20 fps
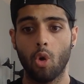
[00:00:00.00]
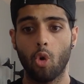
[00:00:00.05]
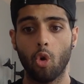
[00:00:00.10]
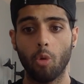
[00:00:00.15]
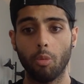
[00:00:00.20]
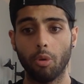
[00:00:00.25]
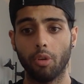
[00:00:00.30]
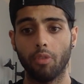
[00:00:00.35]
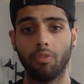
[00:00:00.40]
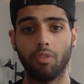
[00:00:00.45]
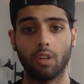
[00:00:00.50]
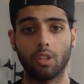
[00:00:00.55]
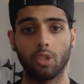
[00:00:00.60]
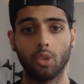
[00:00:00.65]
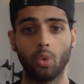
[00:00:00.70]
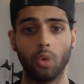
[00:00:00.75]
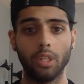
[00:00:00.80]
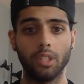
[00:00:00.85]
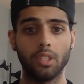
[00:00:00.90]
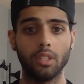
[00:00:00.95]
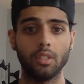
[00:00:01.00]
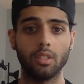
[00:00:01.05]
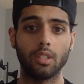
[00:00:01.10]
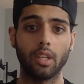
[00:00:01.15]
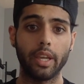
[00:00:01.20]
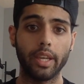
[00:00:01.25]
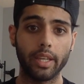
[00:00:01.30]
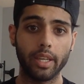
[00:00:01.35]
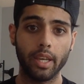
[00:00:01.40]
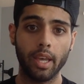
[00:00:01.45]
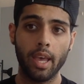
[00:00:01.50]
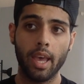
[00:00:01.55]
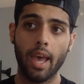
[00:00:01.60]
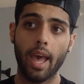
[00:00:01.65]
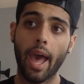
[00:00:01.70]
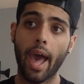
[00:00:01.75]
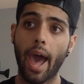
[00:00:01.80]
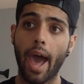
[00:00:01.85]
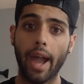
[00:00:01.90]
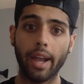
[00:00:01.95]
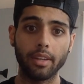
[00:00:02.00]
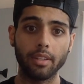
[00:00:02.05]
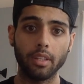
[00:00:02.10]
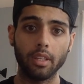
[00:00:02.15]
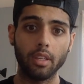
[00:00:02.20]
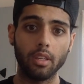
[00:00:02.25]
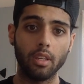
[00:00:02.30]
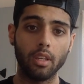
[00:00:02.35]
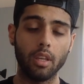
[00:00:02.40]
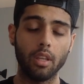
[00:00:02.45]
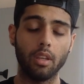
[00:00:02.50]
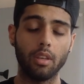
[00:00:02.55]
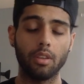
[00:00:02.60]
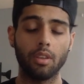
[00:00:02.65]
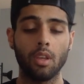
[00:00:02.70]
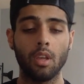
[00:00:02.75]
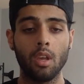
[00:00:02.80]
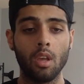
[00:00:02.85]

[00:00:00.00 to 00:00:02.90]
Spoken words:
hormonal fluctuations like acne and